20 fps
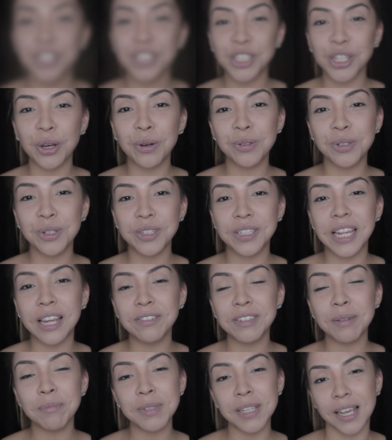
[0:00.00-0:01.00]
So to save
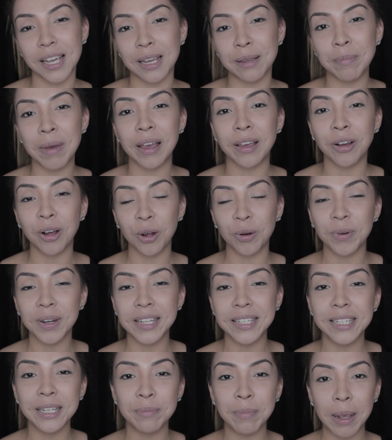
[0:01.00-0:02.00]
some time, I already did